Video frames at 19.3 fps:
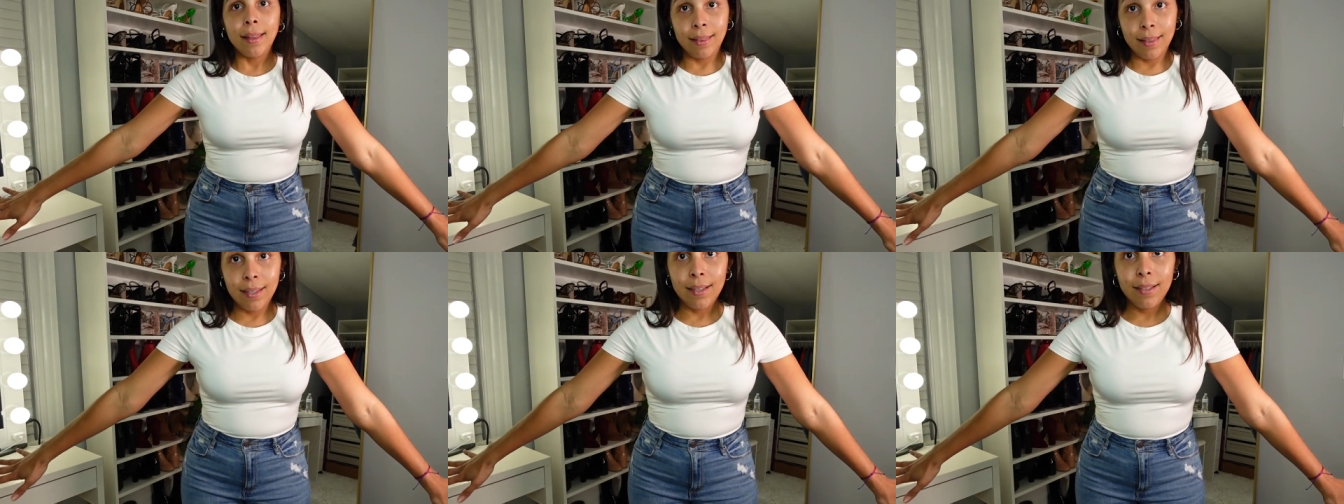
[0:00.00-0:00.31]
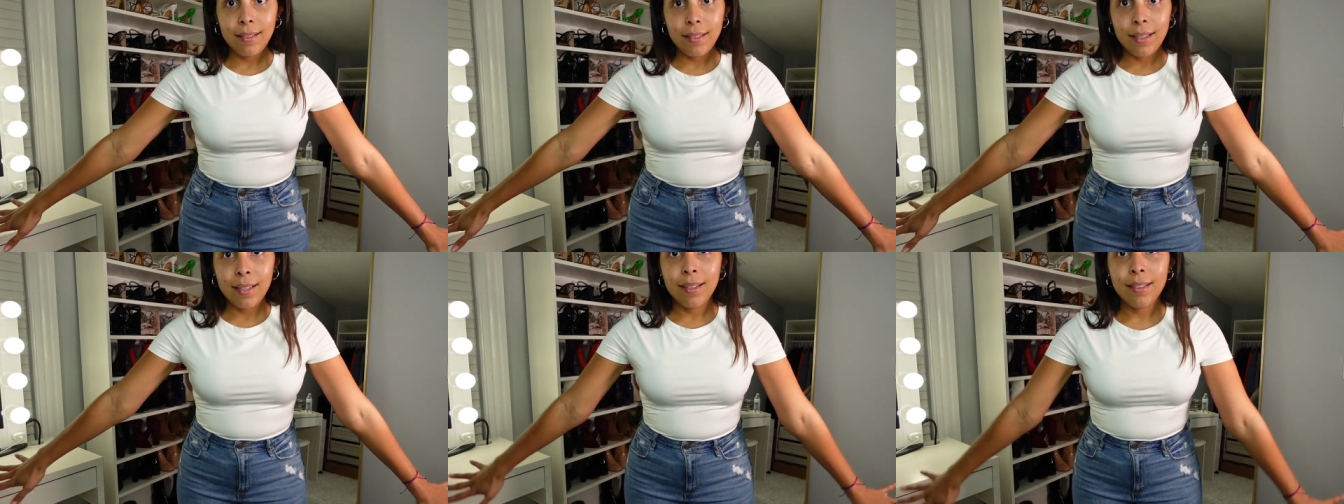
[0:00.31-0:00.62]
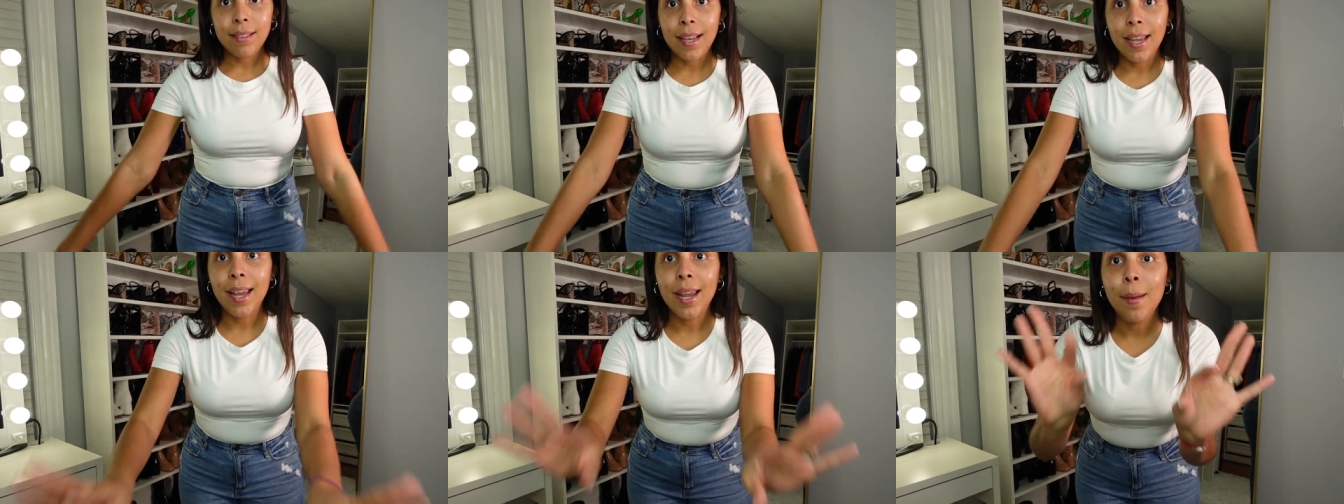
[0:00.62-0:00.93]
This
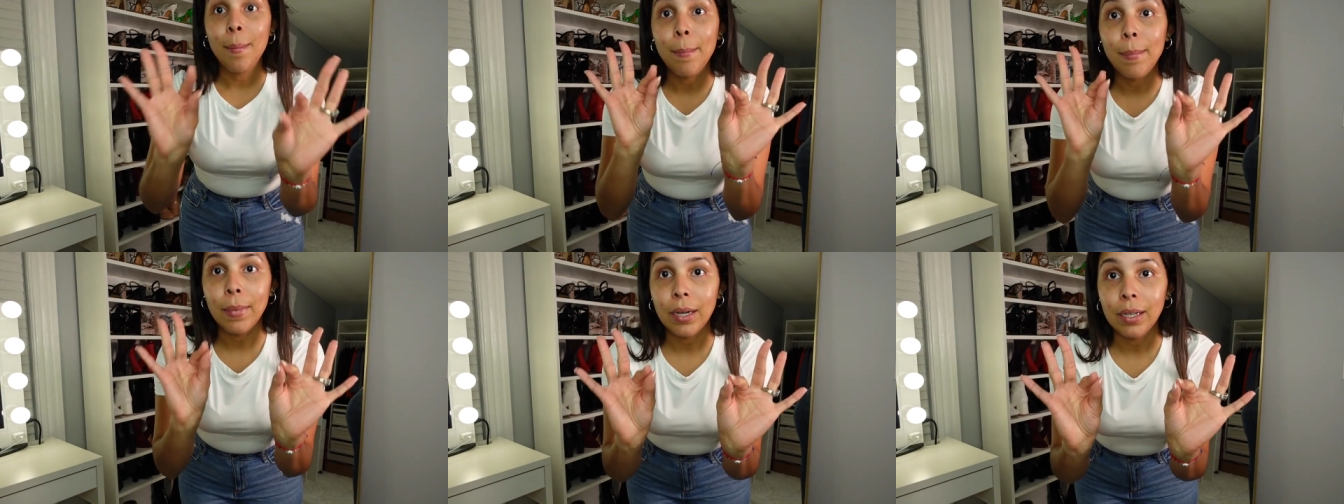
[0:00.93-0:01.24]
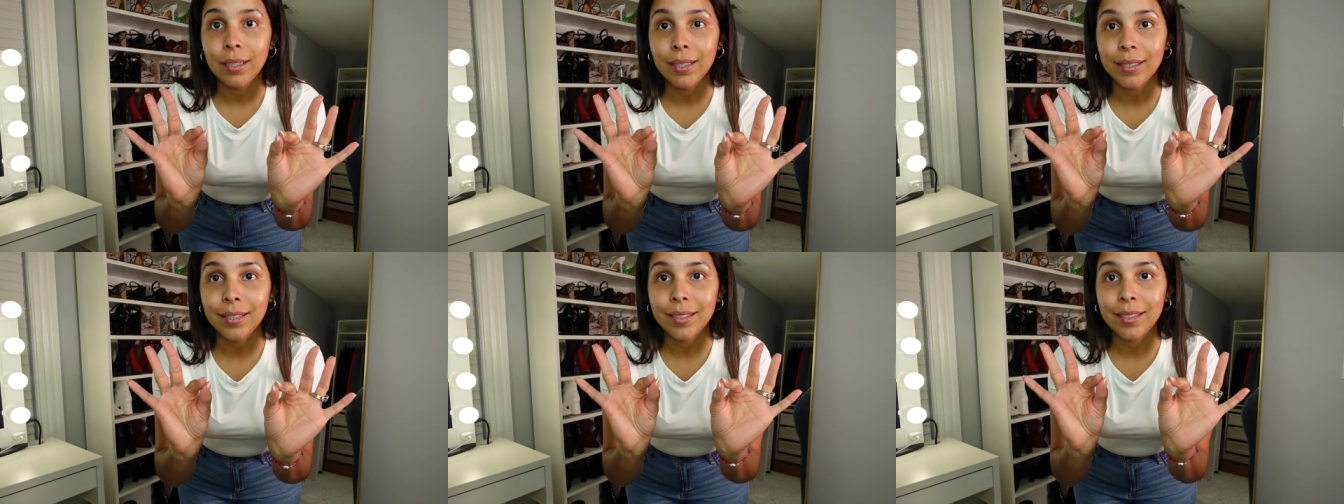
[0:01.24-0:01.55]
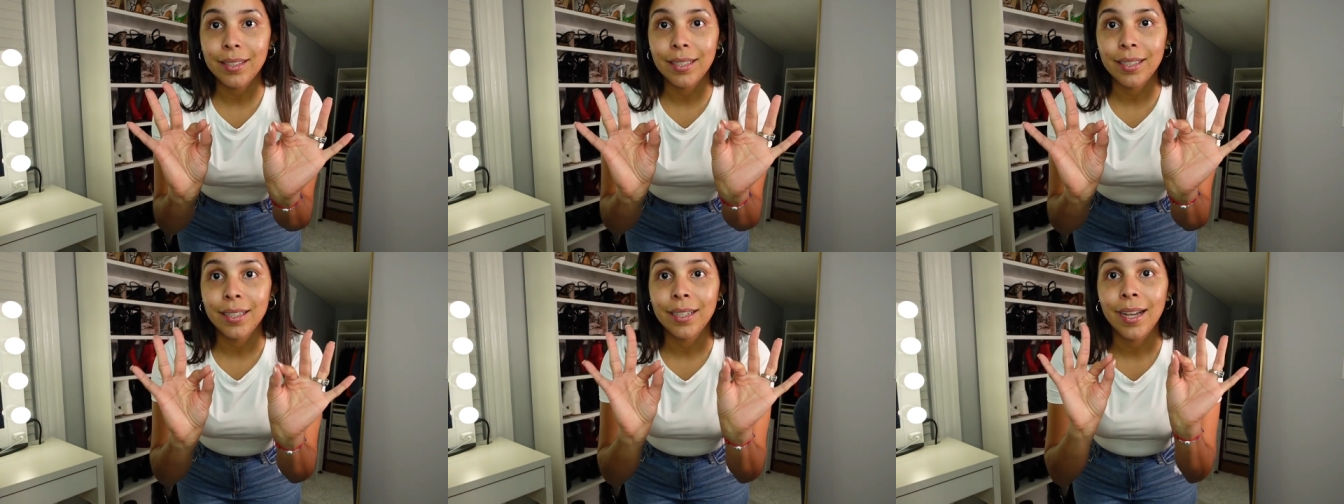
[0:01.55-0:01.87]
is a
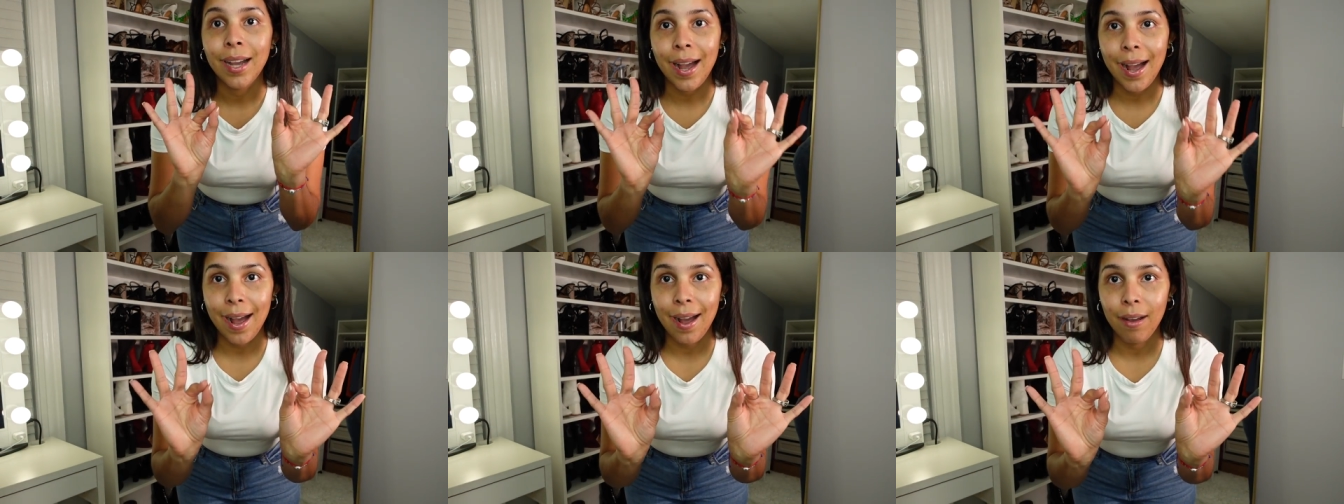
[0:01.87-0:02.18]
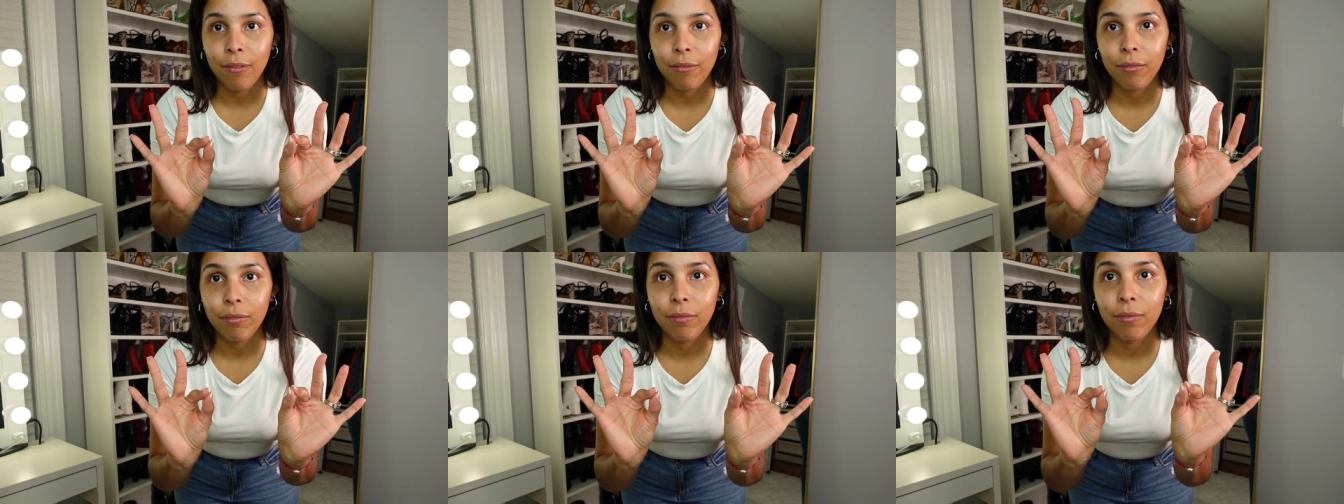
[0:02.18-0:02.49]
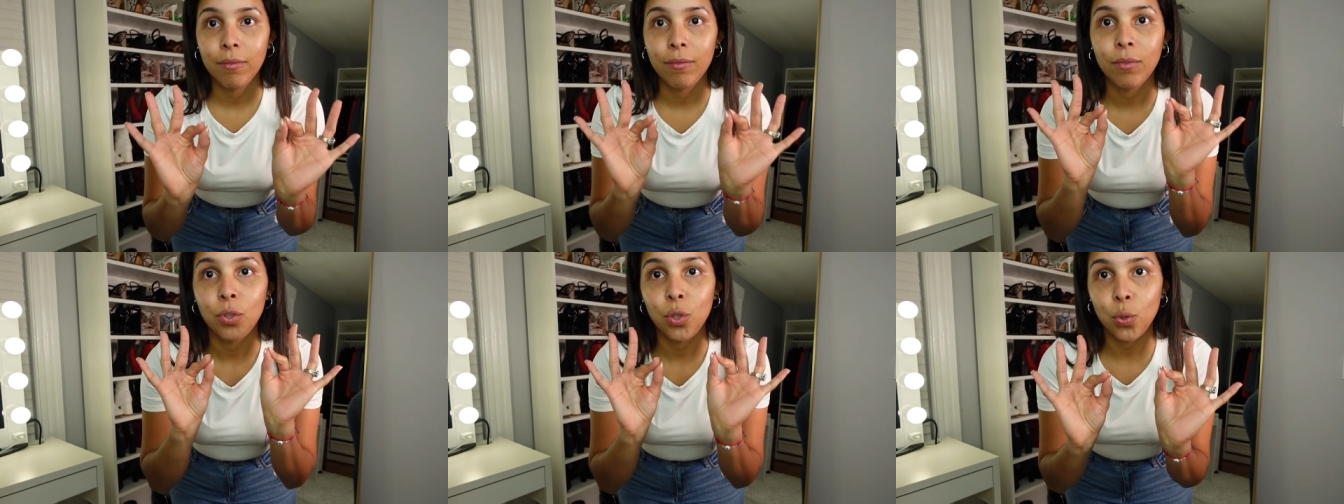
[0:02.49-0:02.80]
must have.
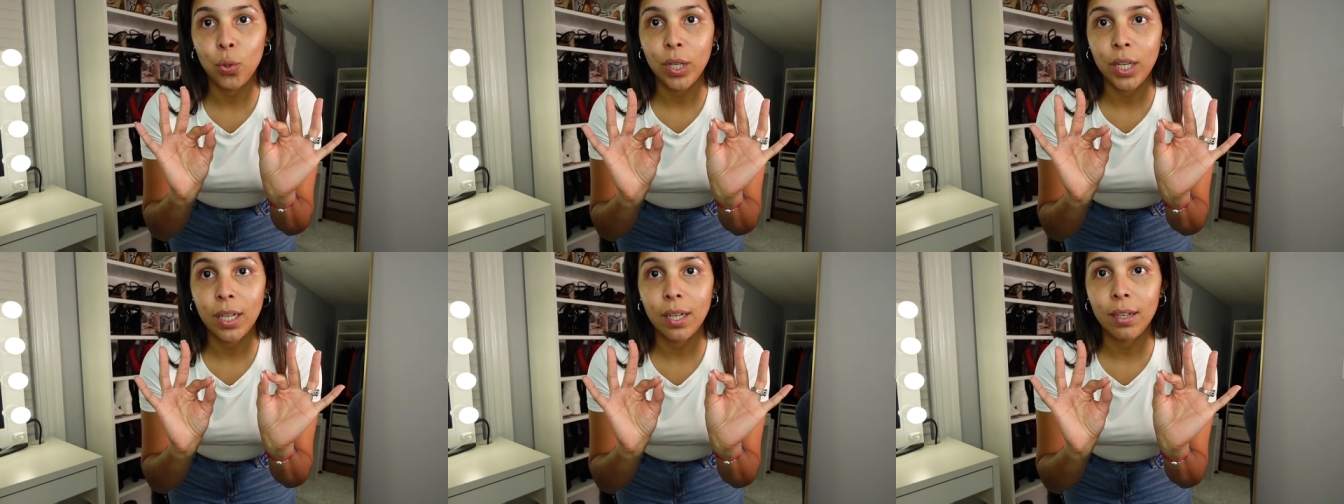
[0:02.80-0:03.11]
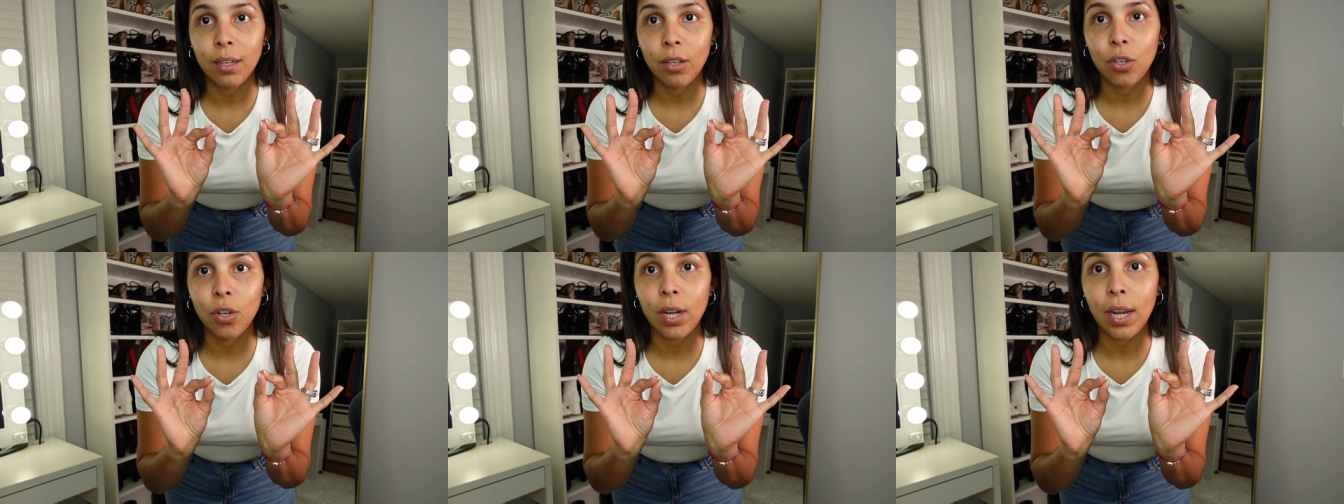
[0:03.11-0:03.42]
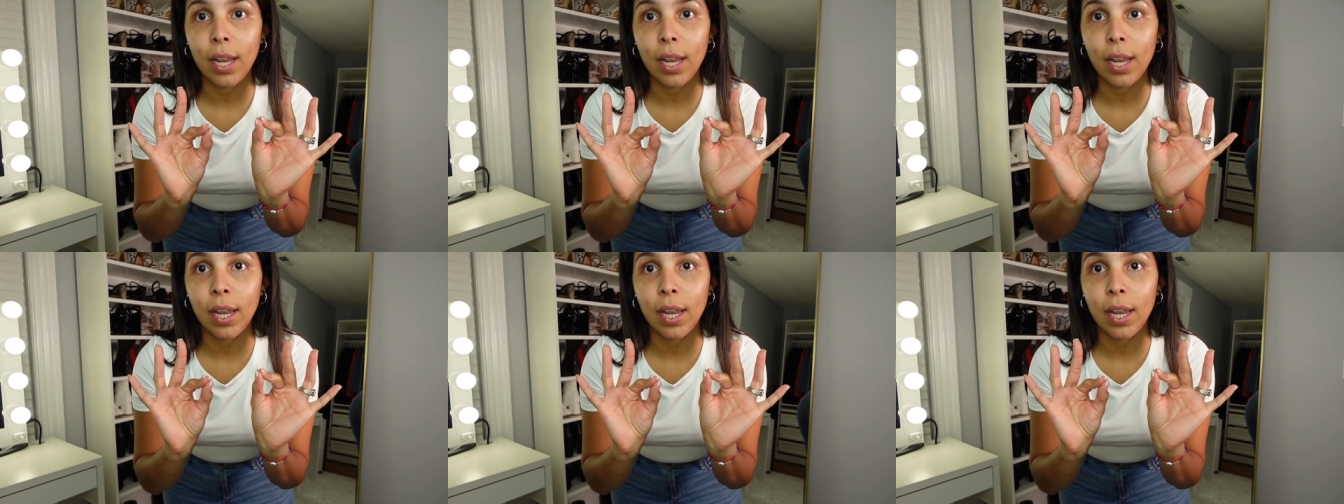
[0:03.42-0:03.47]
You need it in your